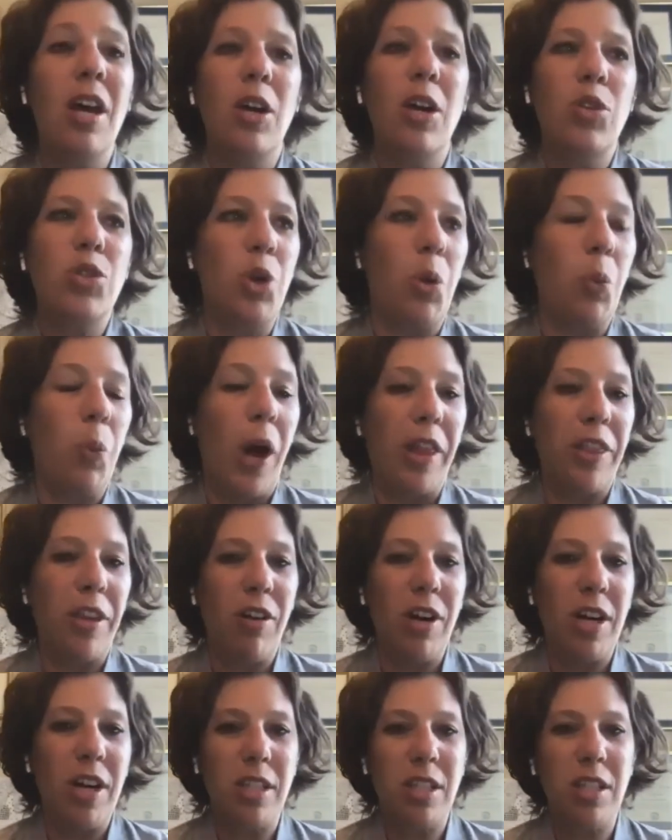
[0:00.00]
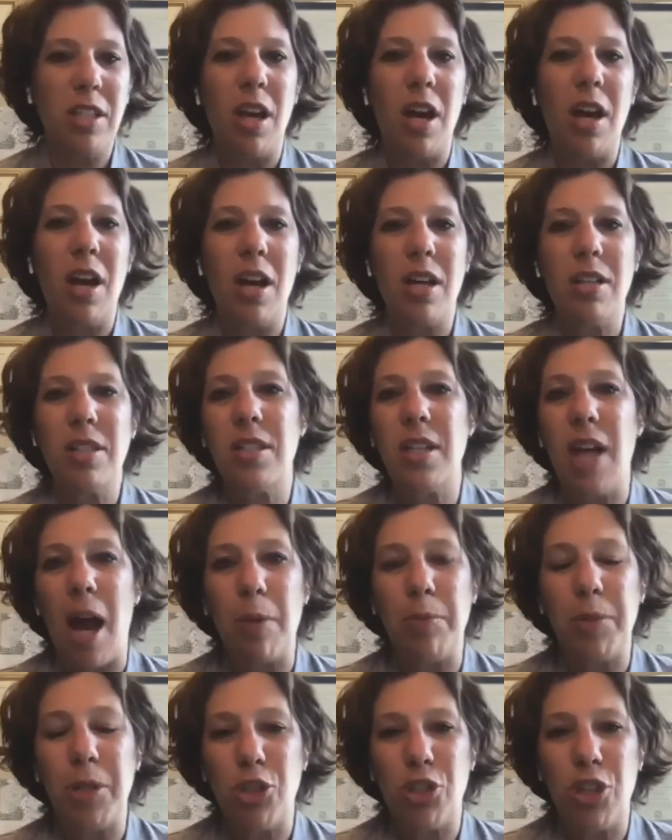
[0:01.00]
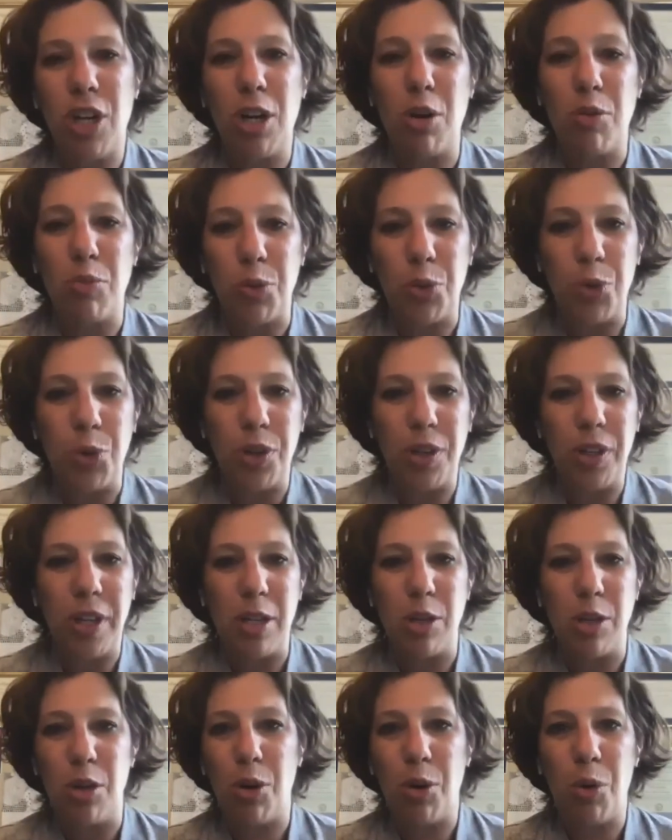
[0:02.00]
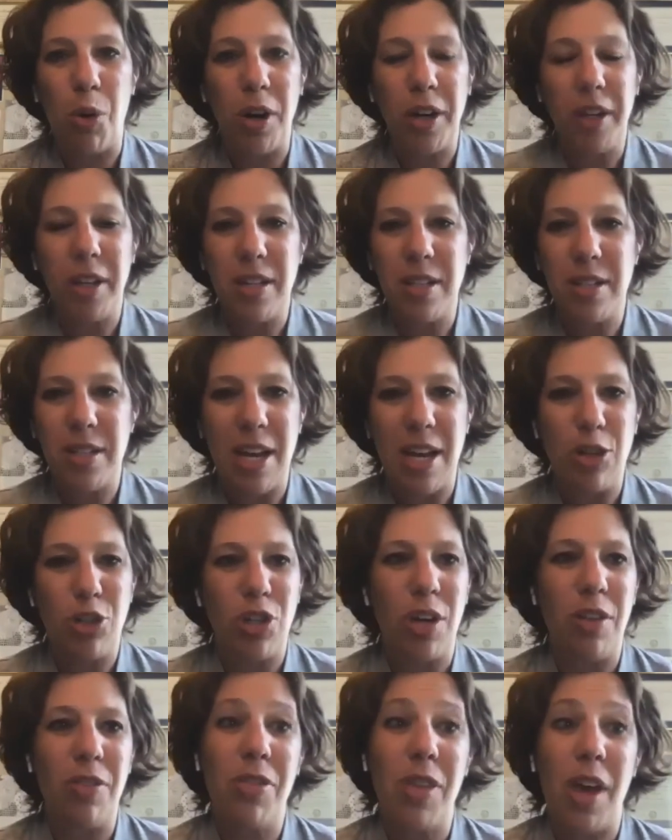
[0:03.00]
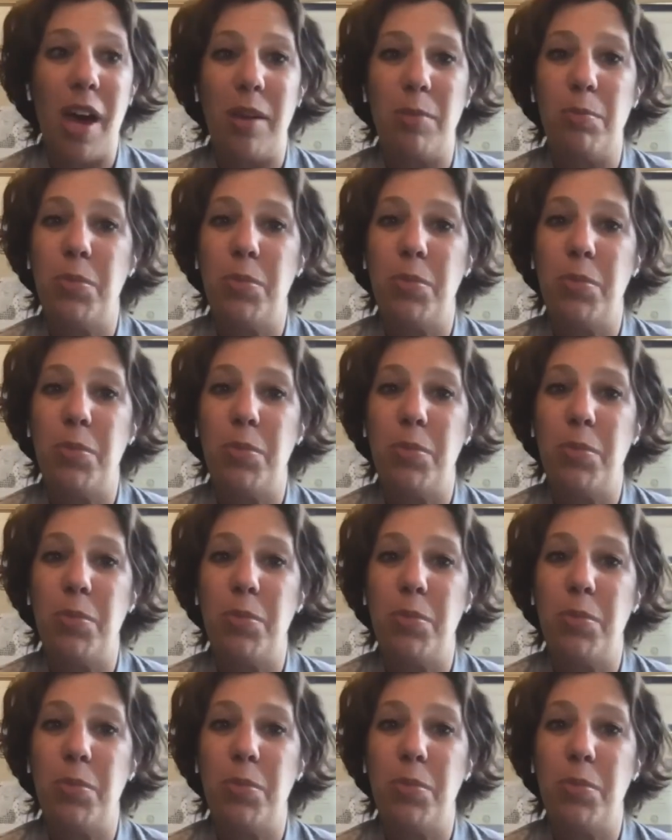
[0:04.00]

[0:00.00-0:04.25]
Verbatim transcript: so whether it's establishing a rule at your organization that